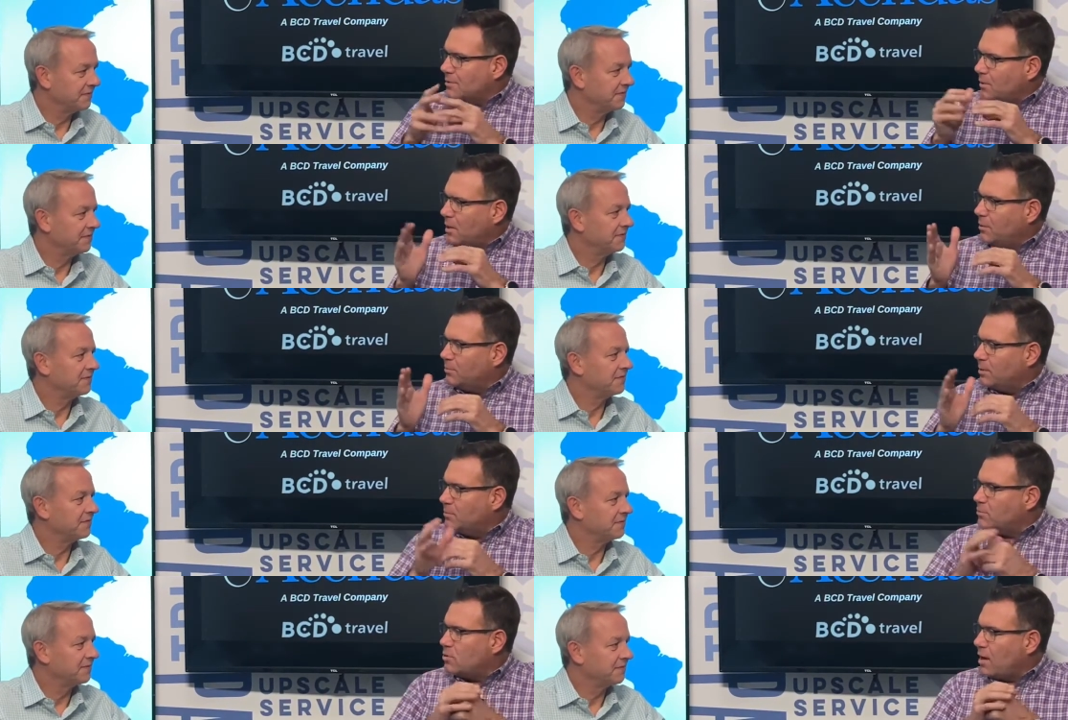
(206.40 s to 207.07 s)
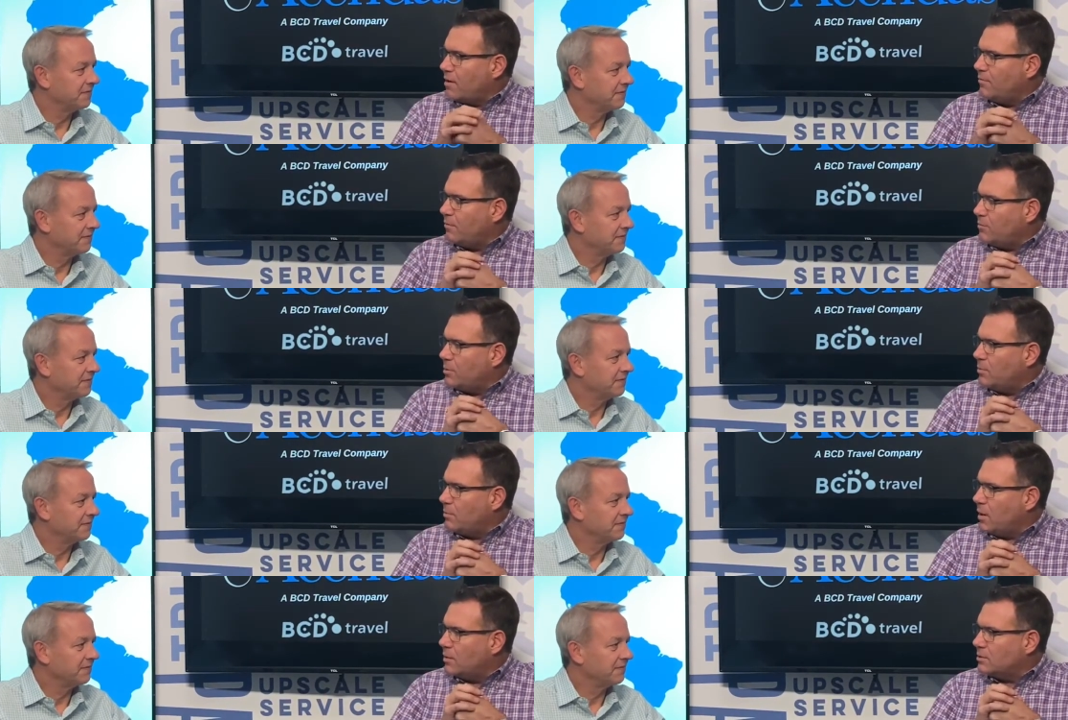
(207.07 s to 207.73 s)
Speaker 1: helped them drive up their
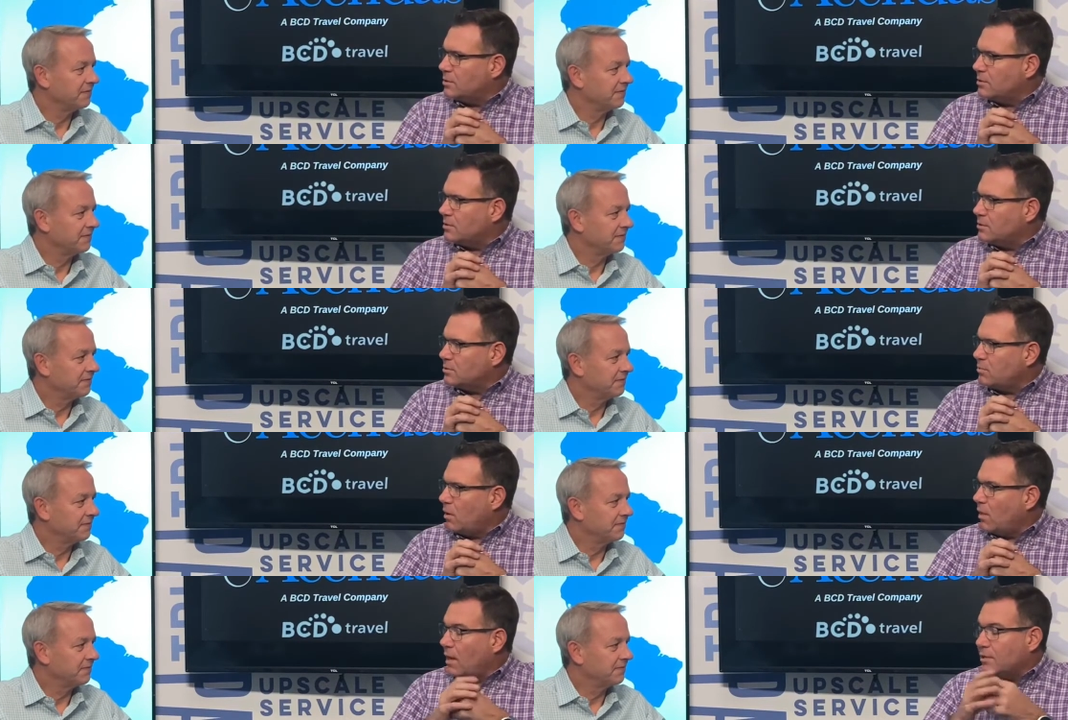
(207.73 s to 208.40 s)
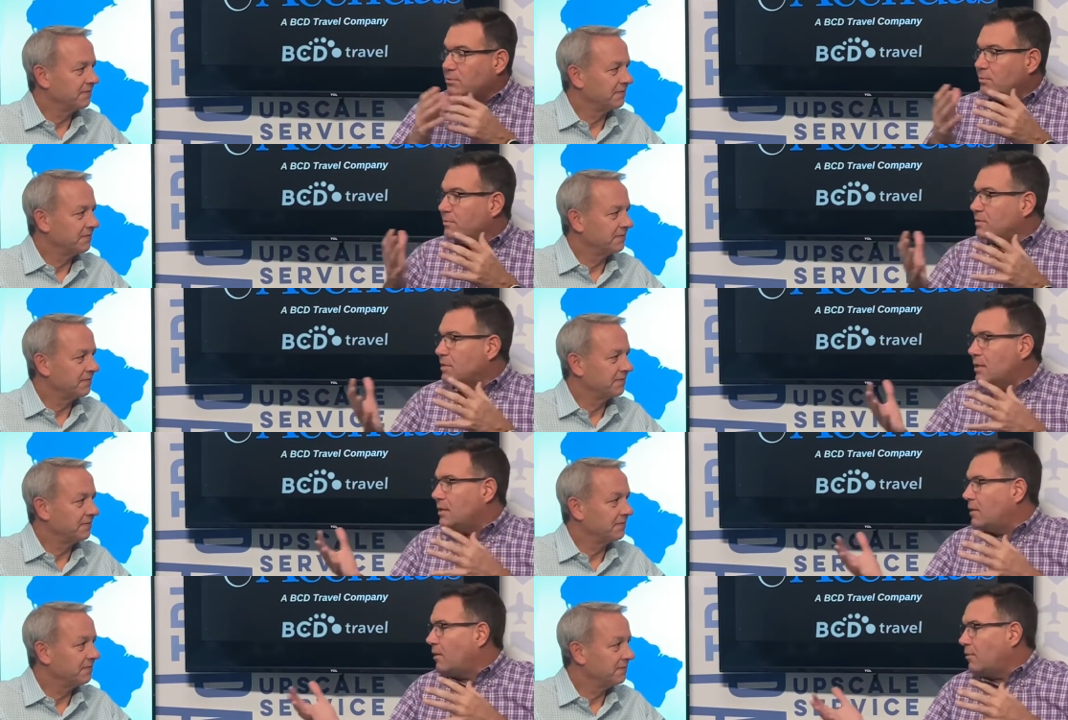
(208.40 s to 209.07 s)
margins as well, as we've seen
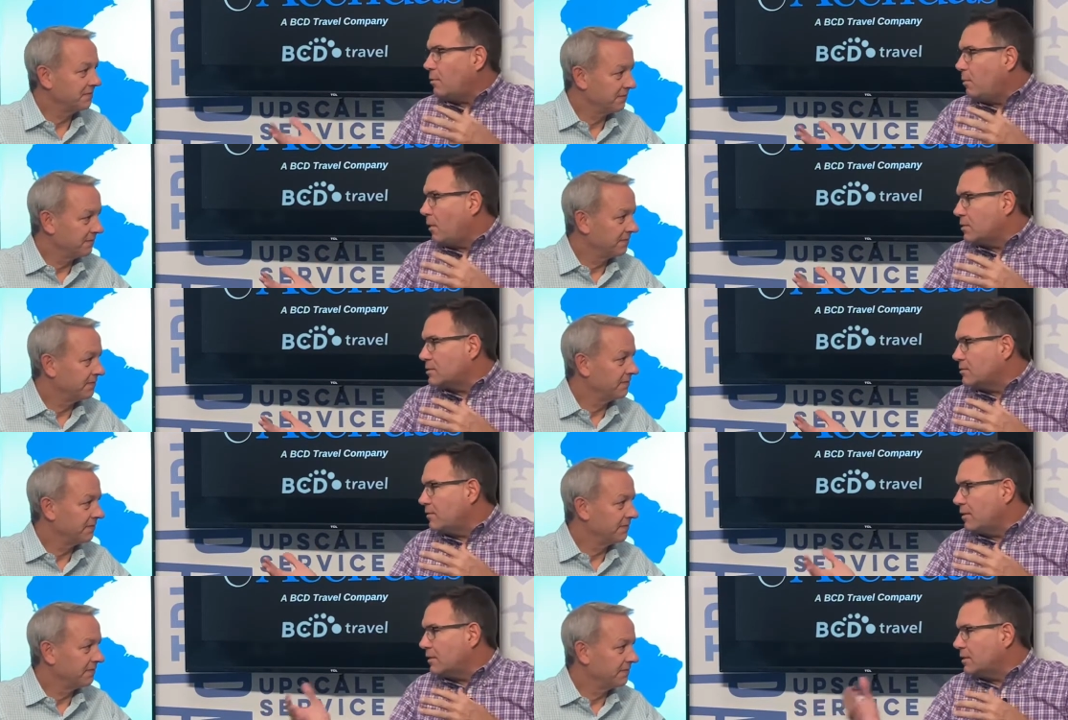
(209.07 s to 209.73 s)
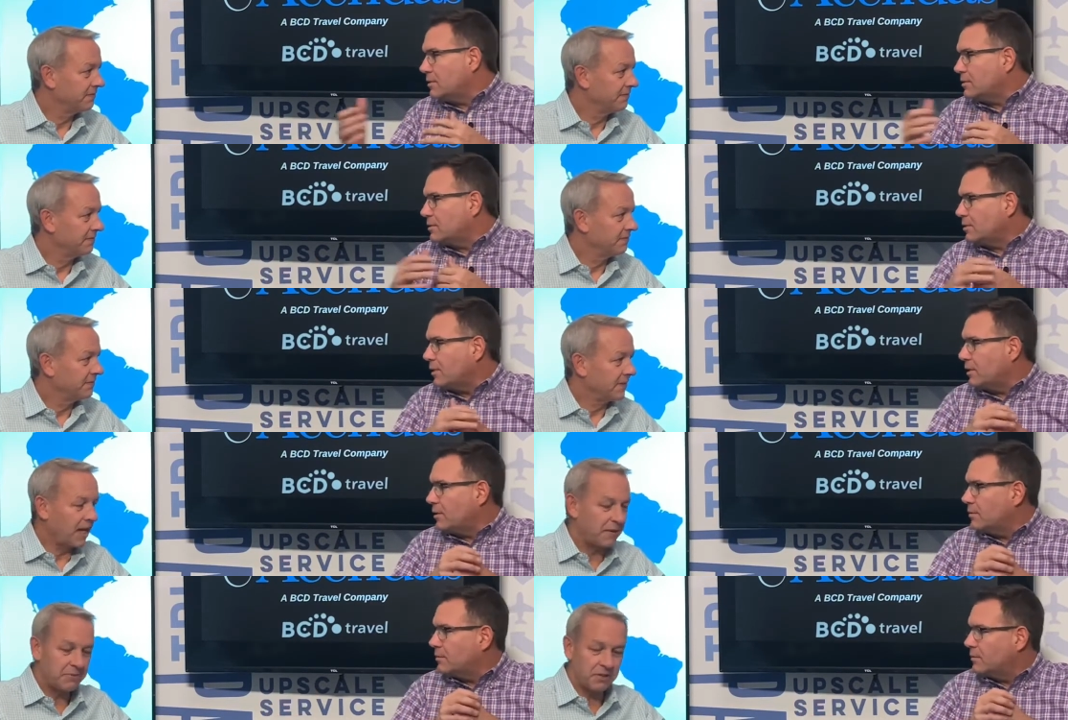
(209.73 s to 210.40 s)
in other parts of our industry.
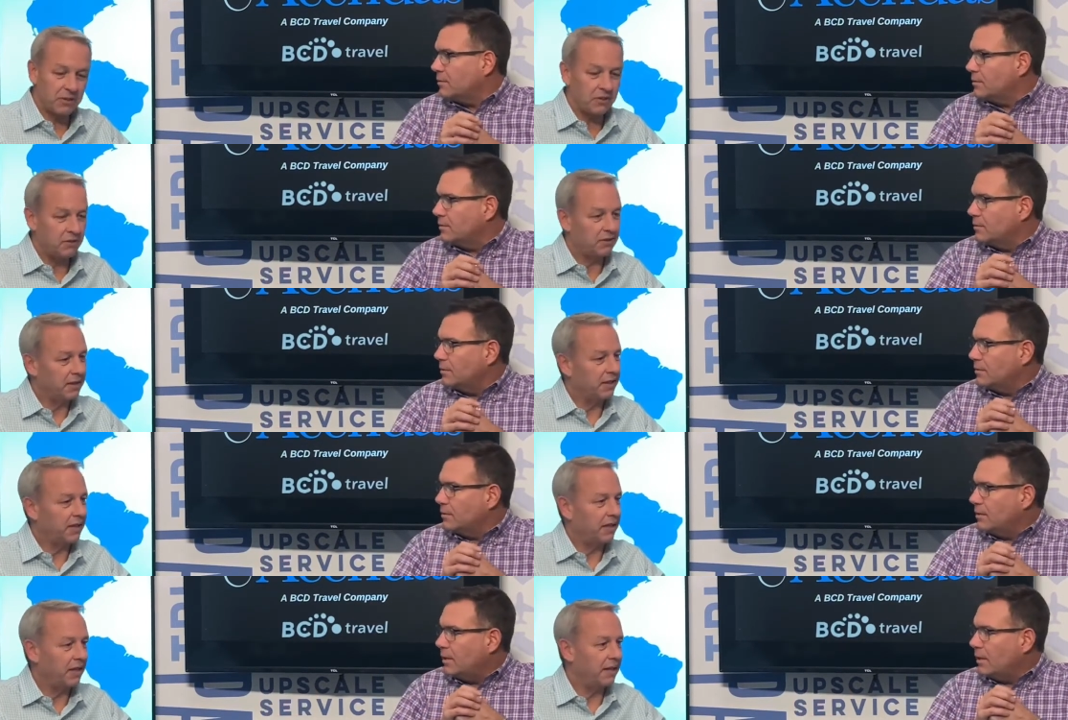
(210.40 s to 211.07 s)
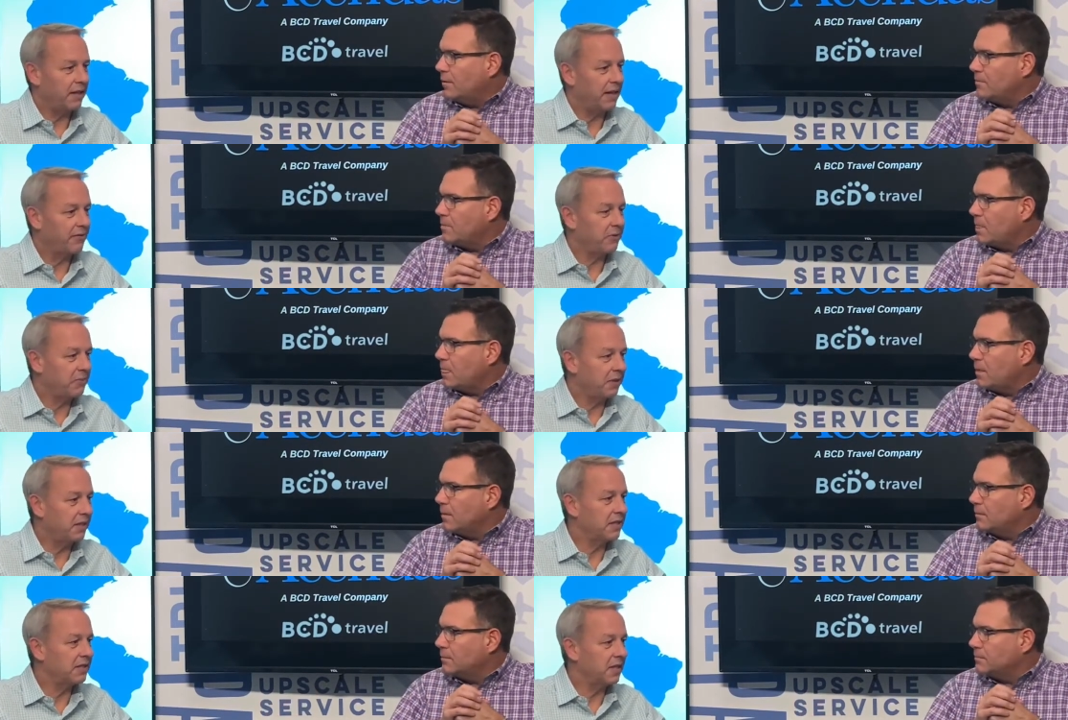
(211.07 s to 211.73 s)
Speaker 2: Absolutely. Yeah.
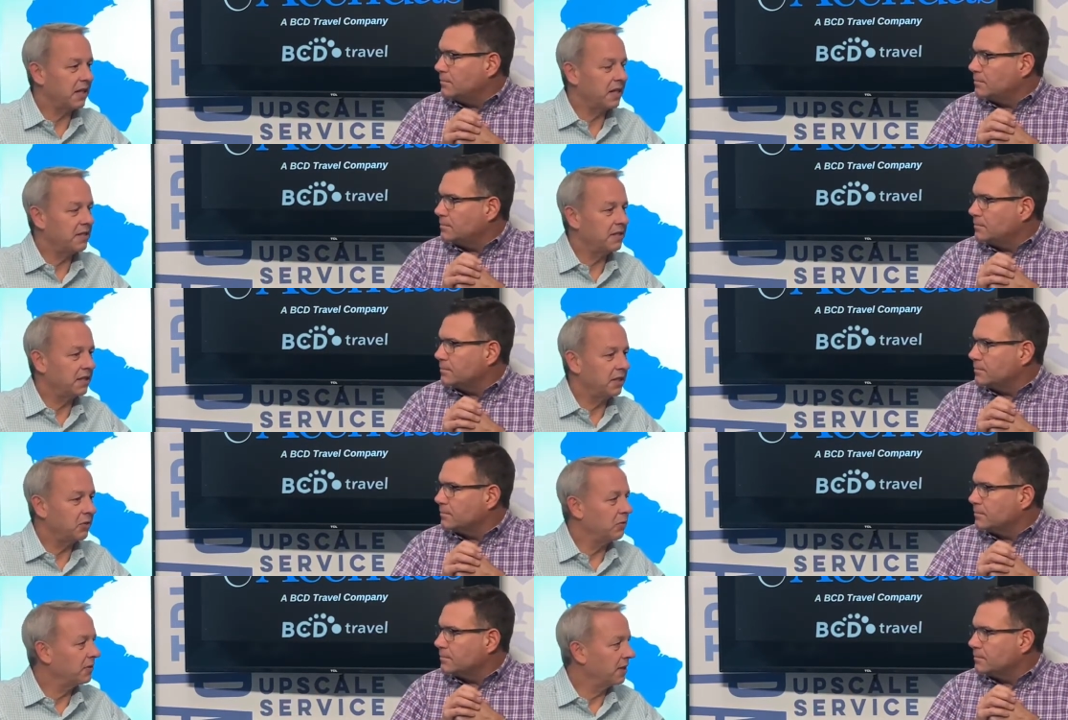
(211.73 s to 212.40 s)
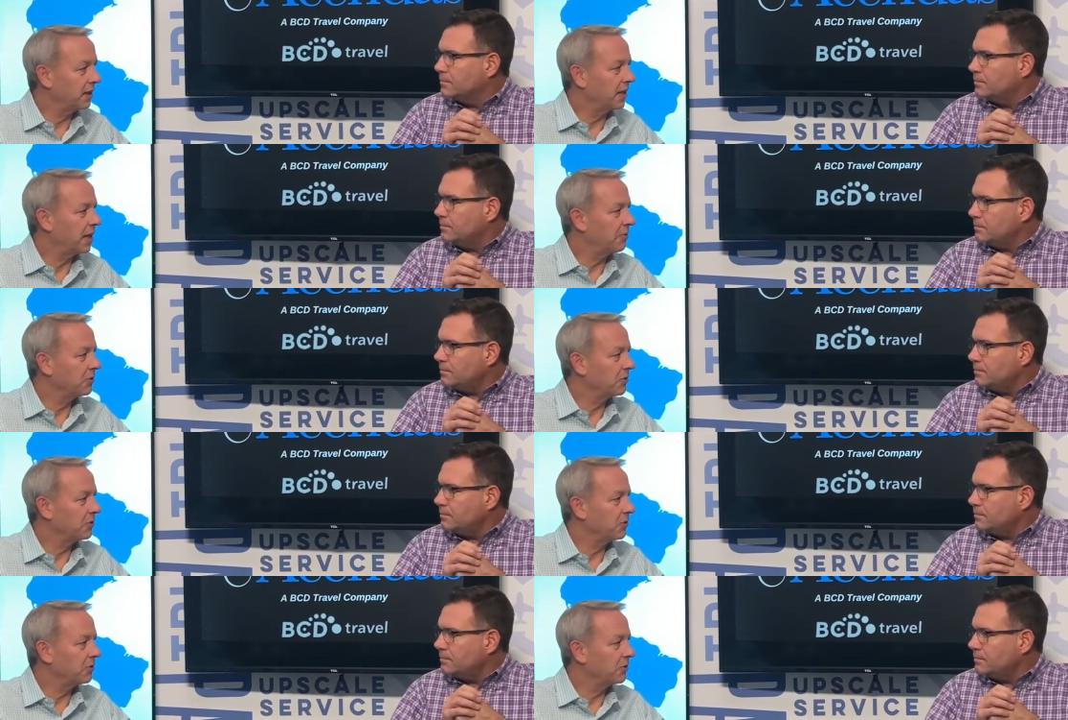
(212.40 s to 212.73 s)
Everybody's kind of dealing with the labor